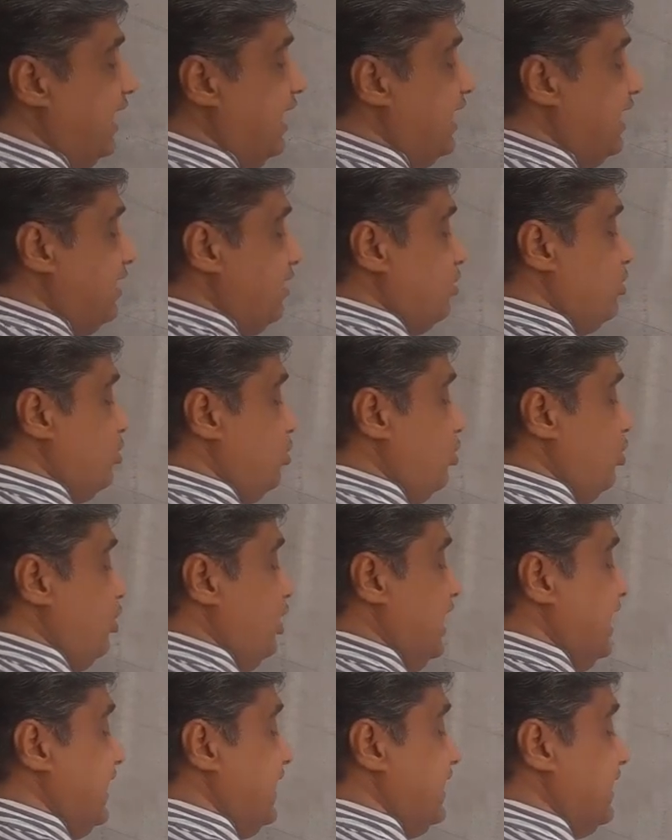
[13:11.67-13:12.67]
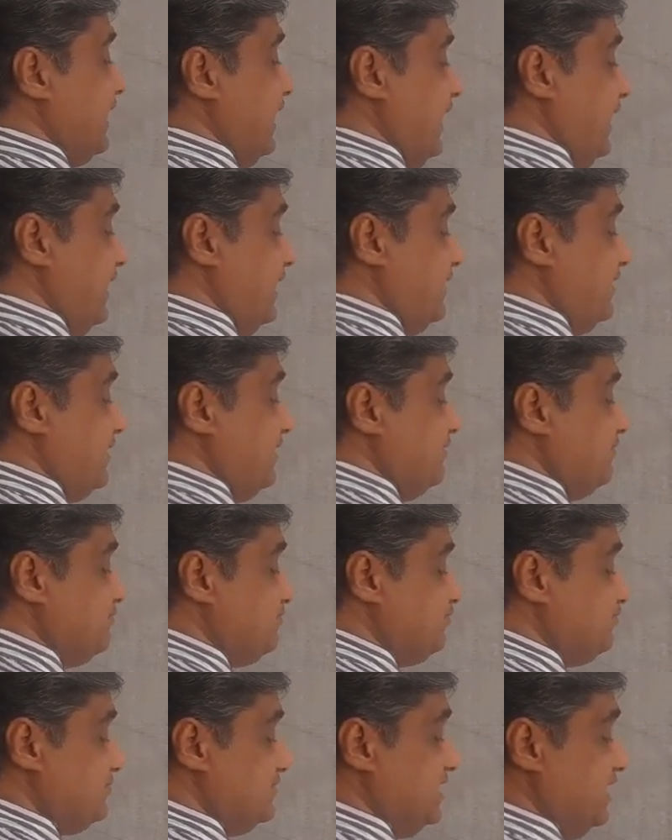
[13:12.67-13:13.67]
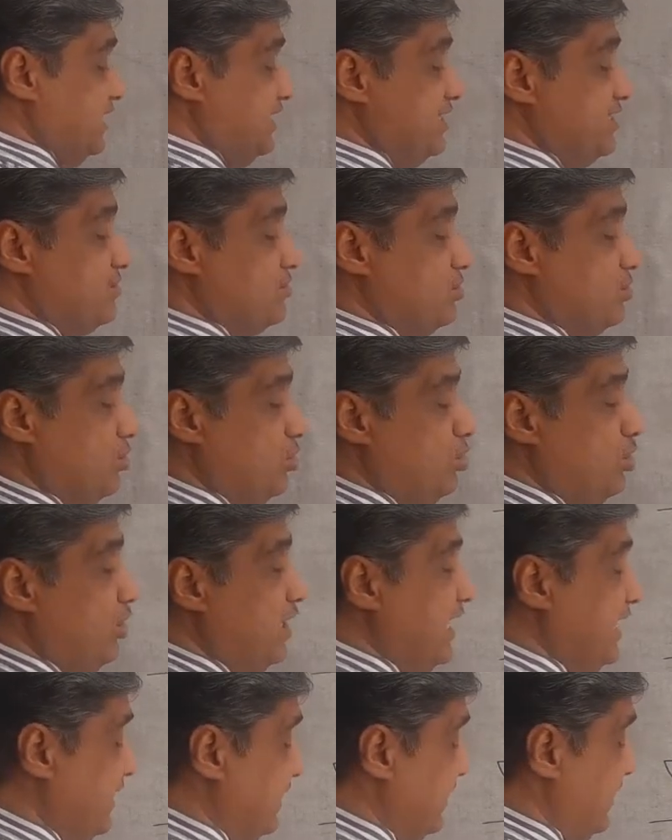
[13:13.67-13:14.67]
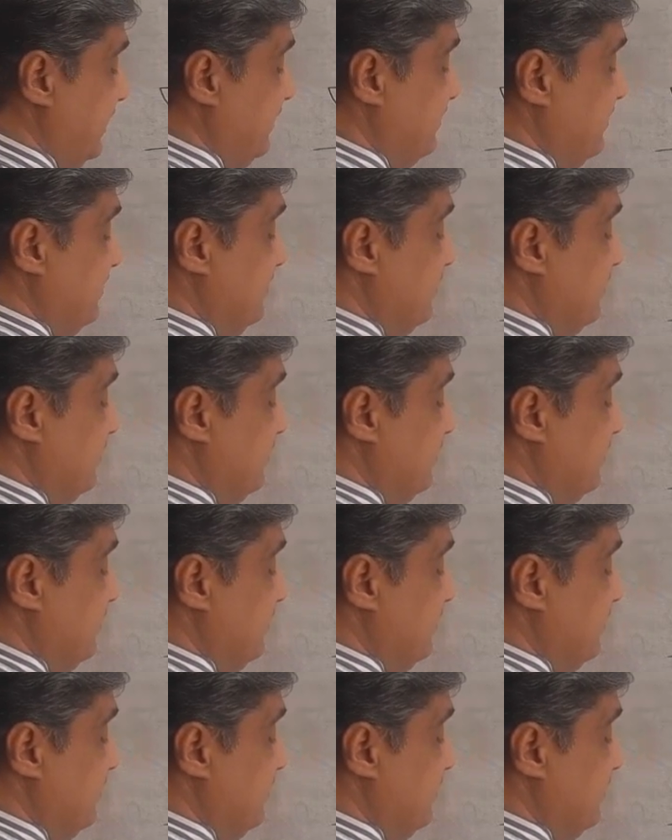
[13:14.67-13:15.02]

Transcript: are rolling it, it is rolling